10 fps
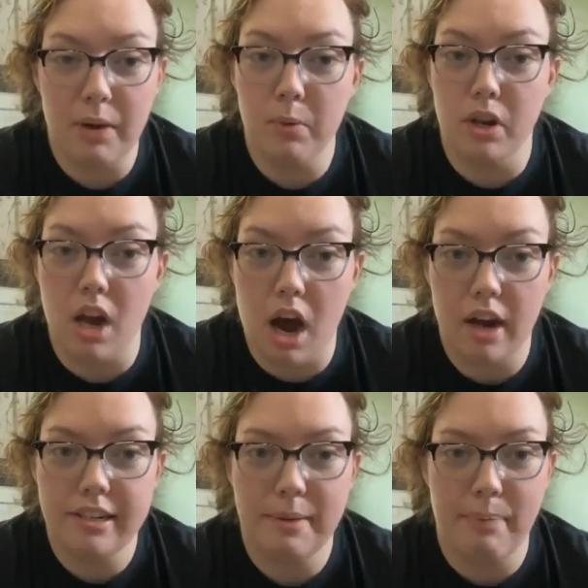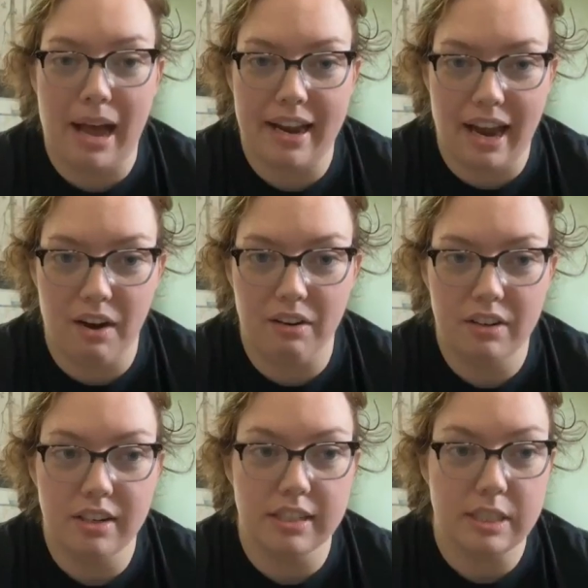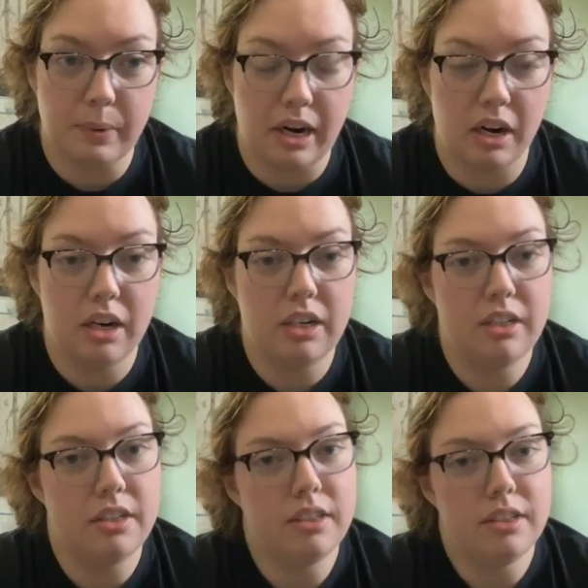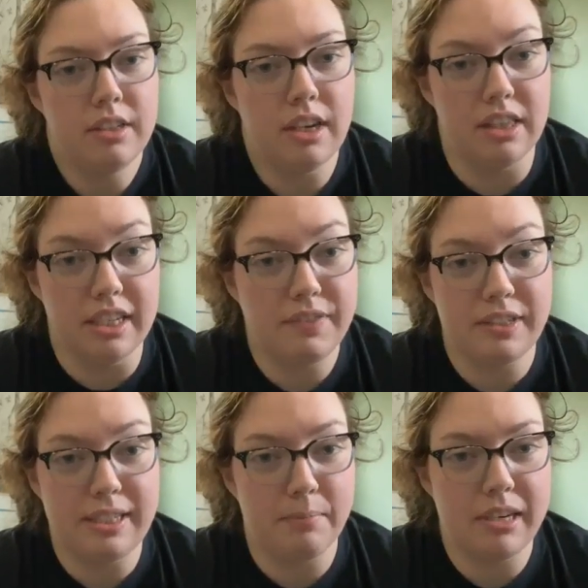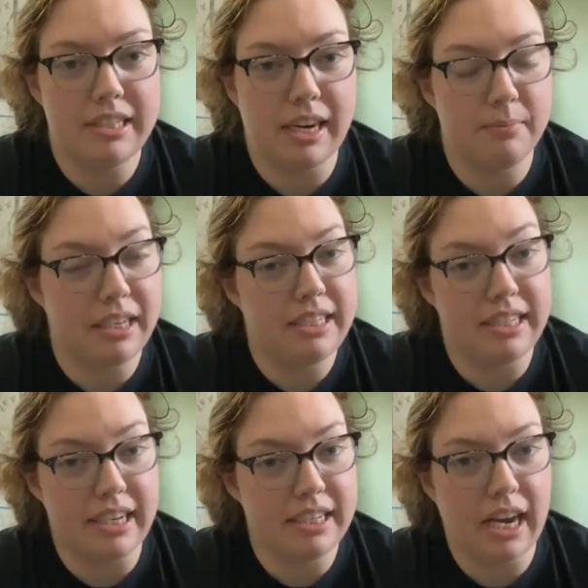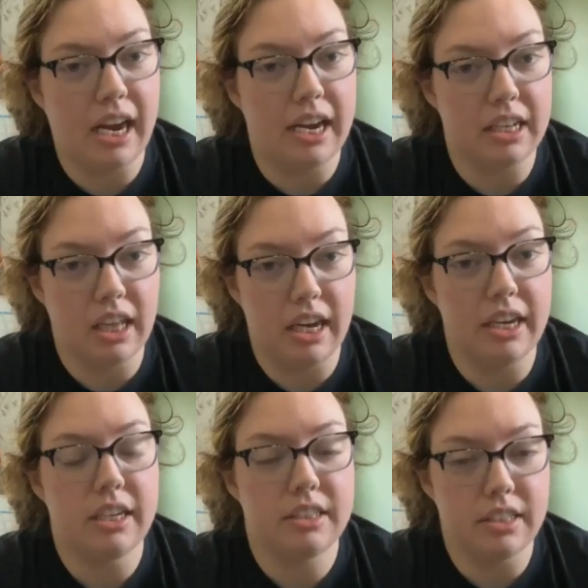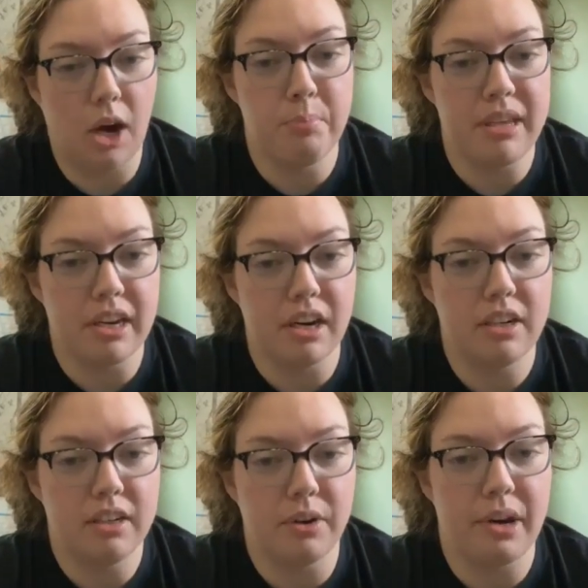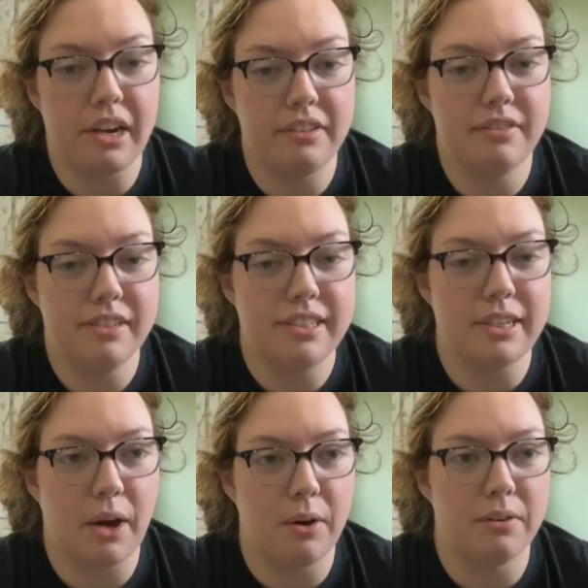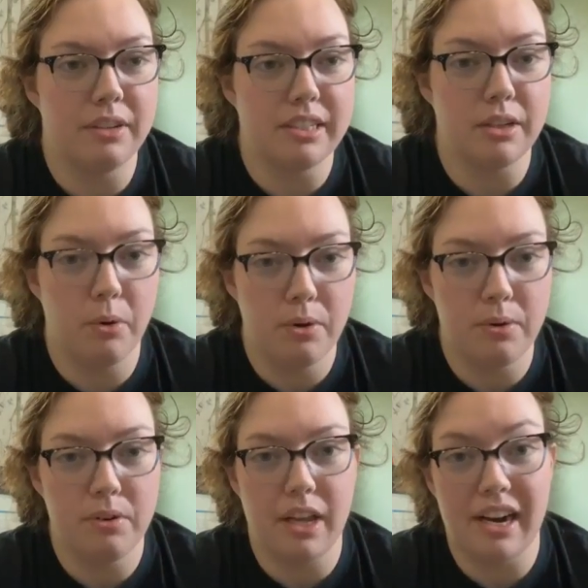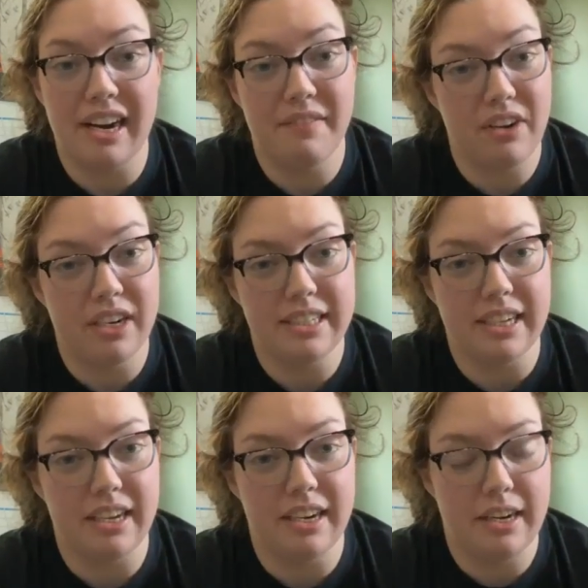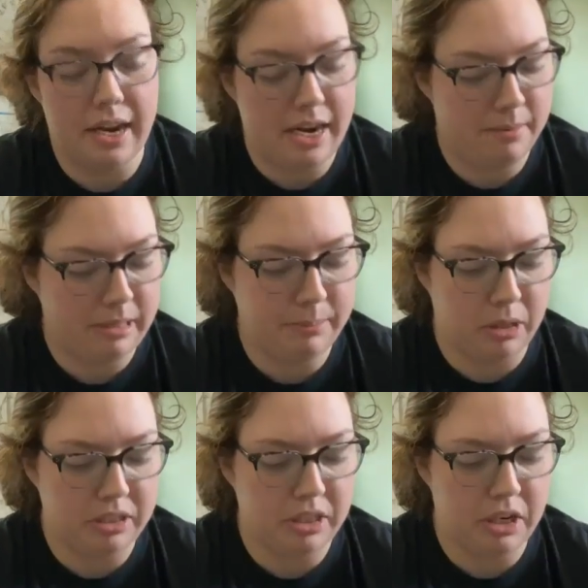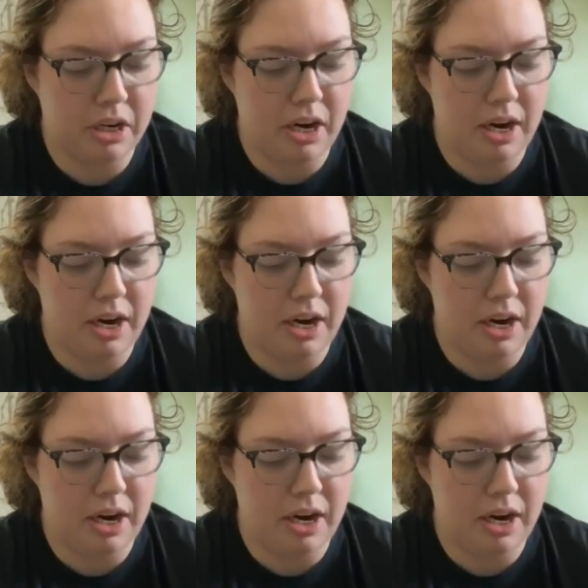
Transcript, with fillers: I will not back out, I swear. Unless for some reason I'm like sick and dying, like I'll be there. Okay. So it's local and I am very excited. I am a sponsor.